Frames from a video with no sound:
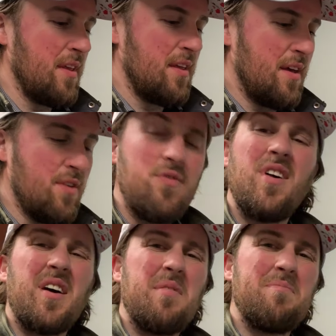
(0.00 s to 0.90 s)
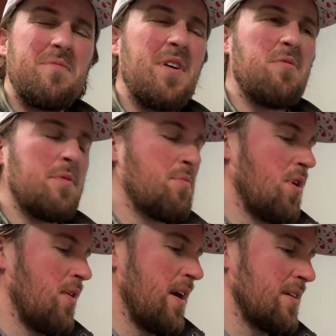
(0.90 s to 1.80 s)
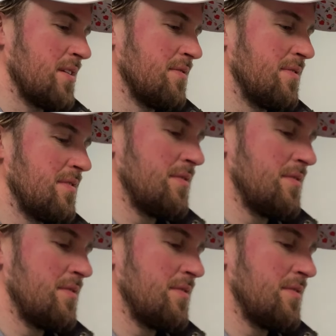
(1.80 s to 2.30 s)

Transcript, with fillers: I feel like I'm, that would be proactive.